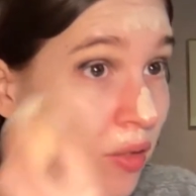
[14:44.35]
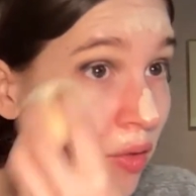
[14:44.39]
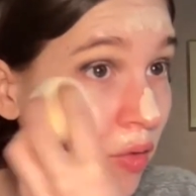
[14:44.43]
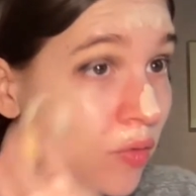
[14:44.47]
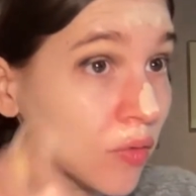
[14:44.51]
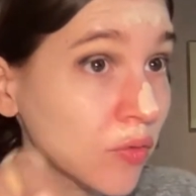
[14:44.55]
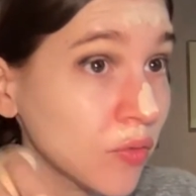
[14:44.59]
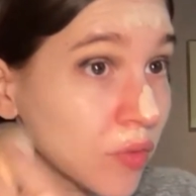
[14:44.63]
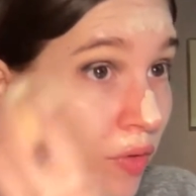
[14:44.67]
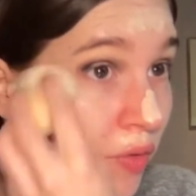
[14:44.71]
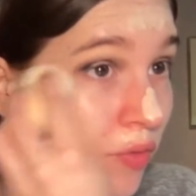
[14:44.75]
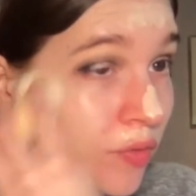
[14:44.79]

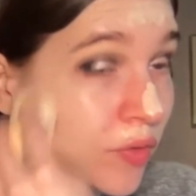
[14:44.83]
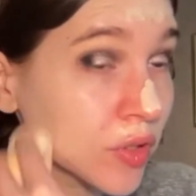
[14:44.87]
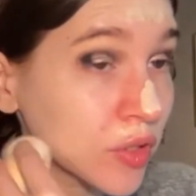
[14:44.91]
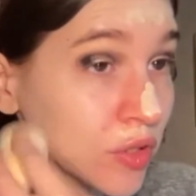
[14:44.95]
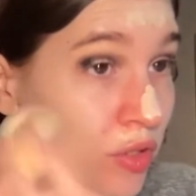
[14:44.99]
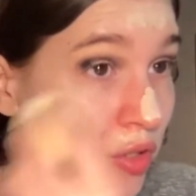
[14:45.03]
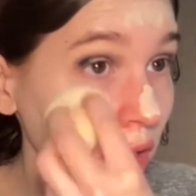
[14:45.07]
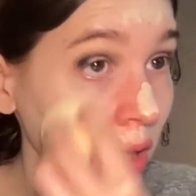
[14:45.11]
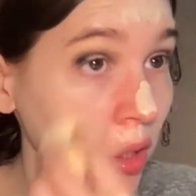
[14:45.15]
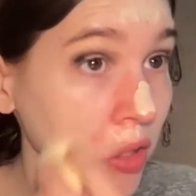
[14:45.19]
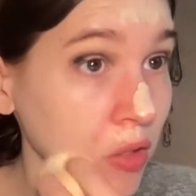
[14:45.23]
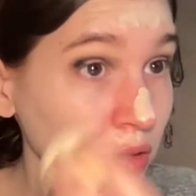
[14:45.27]
over for
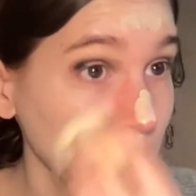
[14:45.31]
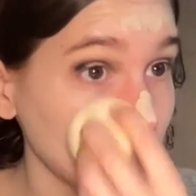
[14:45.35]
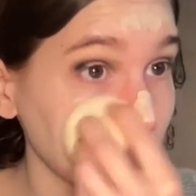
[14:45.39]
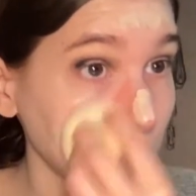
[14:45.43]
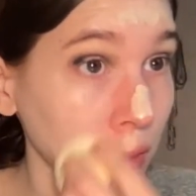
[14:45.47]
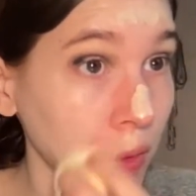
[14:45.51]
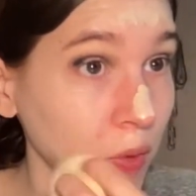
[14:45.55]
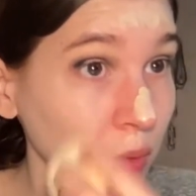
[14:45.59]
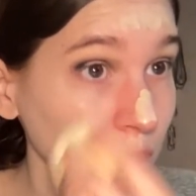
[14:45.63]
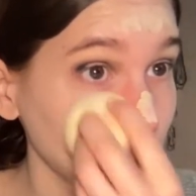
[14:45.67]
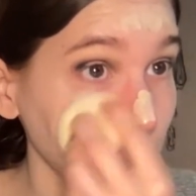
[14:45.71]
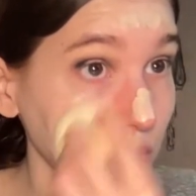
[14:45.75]
Josh
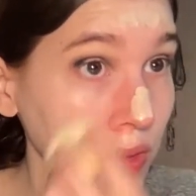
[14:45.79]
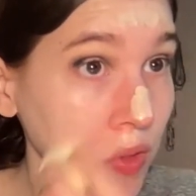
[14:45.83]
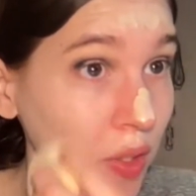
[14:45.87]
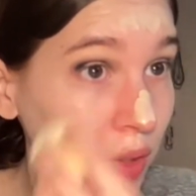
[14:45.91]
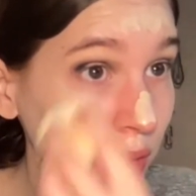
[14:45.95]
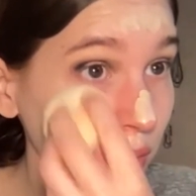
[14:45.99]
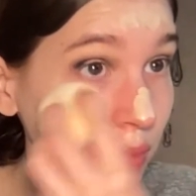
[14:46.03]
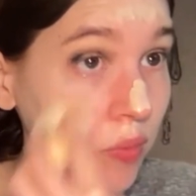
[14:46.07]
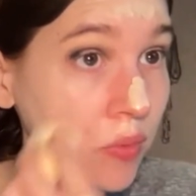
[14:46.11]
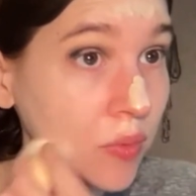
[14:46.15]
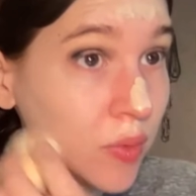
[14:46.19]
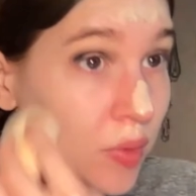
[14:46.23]
too,
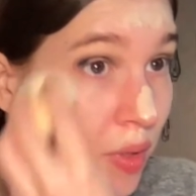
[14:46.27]
so.